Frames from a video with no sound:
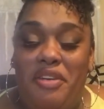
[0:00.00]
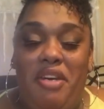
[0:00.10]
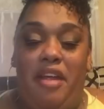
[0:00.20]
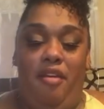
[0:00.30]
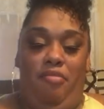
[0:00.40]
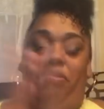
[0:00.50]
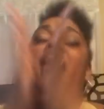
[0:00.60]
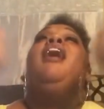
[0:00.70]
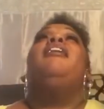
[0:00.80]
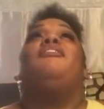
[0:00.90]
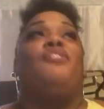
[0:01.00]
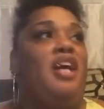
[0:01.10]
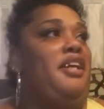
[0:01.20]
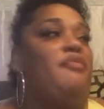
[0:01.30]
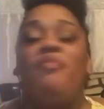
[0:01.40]
We went
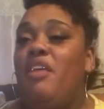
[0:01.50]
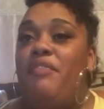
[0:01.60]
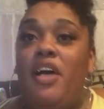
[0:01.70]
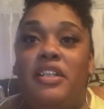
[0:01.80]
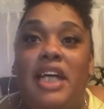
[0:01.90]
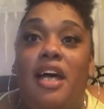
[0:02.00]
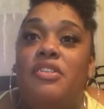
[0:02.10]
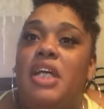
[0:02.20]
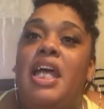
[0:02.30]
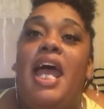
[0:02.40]
running, fell down.